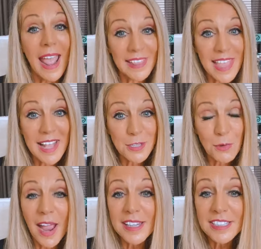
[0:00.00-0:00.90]
And
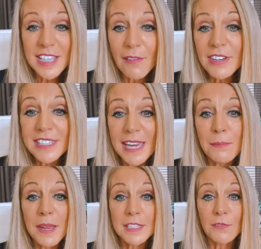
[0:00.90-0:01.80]
that's right.
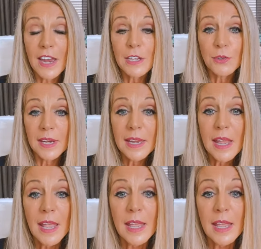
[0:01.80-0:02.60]
17 means victory.